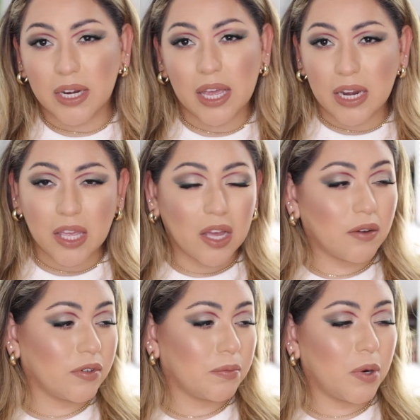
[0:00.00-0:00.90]
any
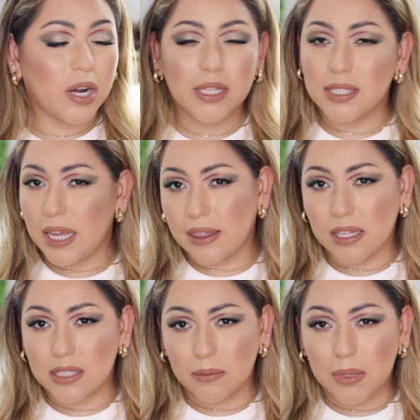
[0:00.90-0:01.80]
of her products, I
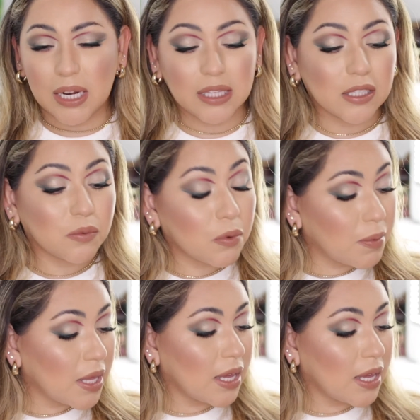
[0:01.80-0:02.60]
think something like this would be